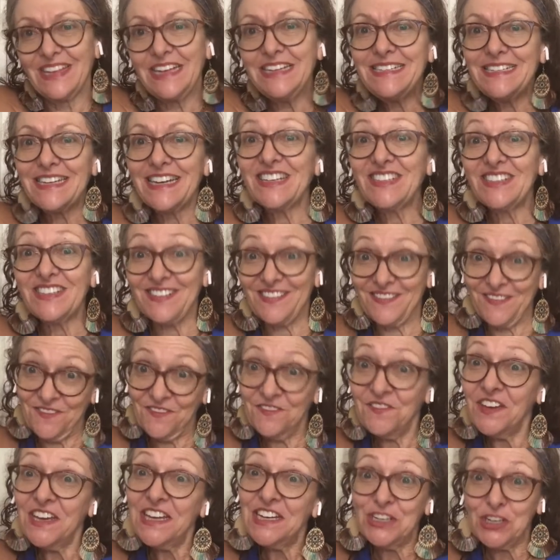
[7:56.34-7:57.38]
doesn't
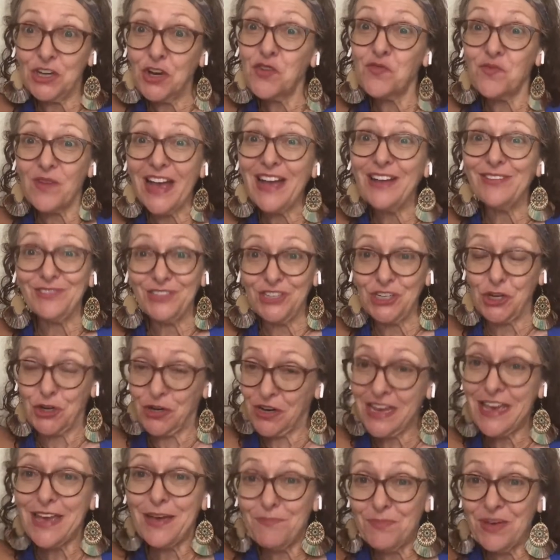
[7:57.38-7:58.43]
fit around your
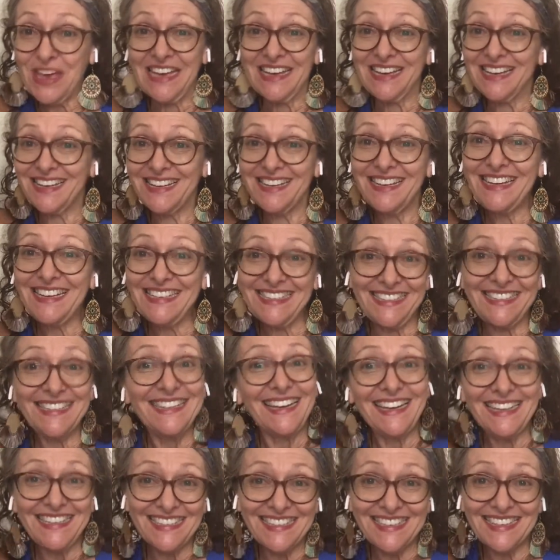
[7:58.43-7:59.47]
hip as
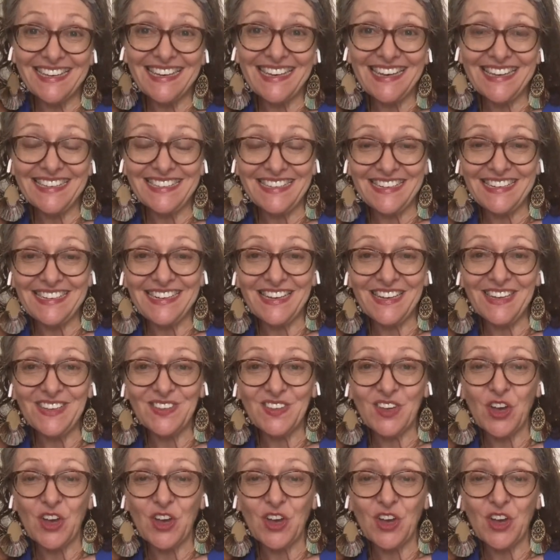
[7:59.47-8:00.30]
nicely as it does